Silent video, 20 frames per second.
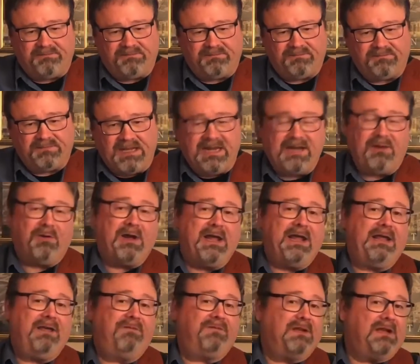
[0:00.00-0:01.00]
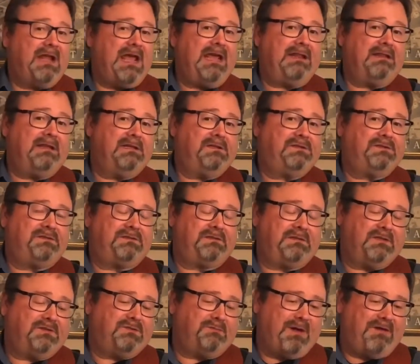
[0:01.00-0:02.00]
anyway, if you like this
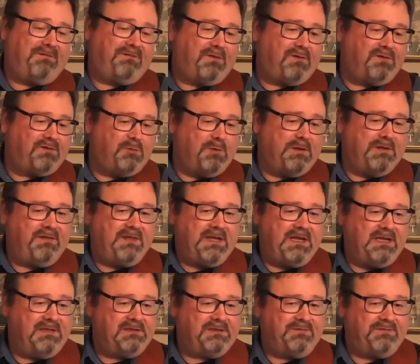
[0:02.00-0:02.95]
is my first one of these.